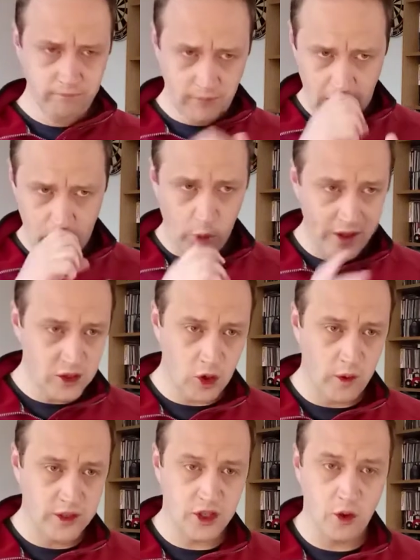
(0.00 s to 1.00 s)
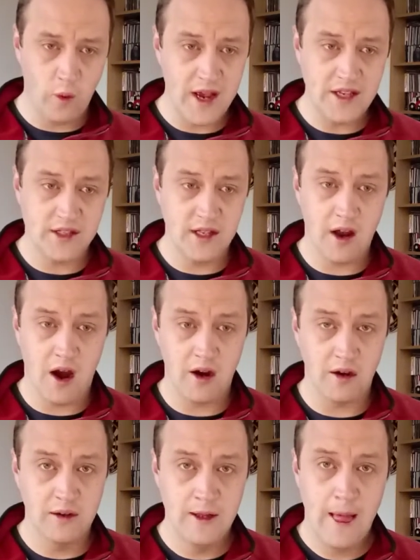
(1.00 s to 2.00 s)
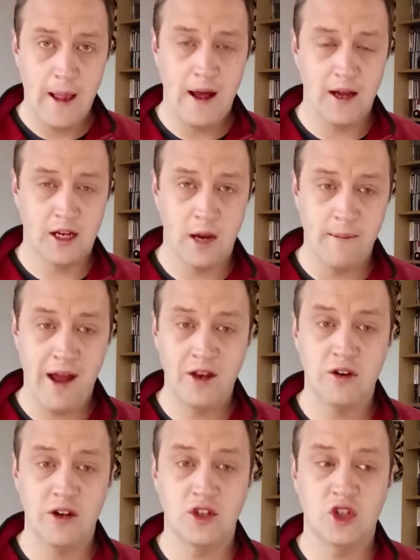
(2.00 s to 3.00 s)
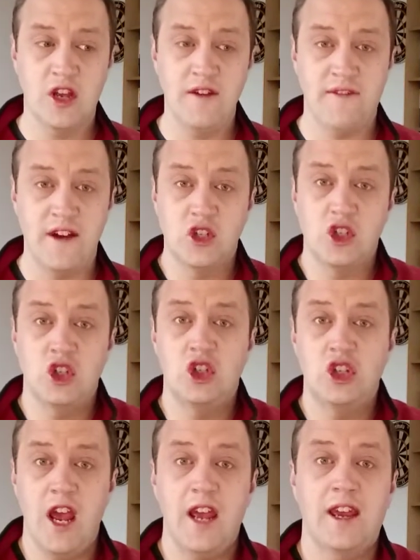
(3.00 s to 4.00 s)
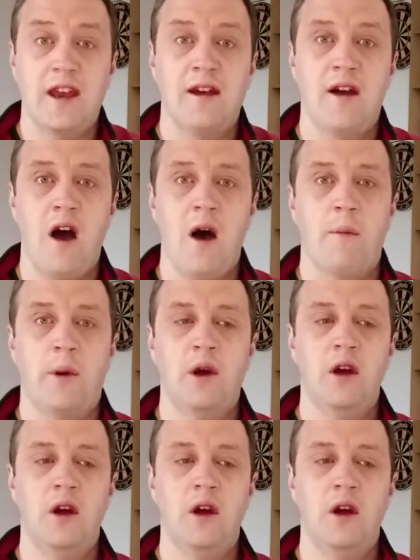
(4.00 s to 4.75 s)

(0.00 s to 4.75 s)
a window into the ways that our uh, commander in chief is shaking up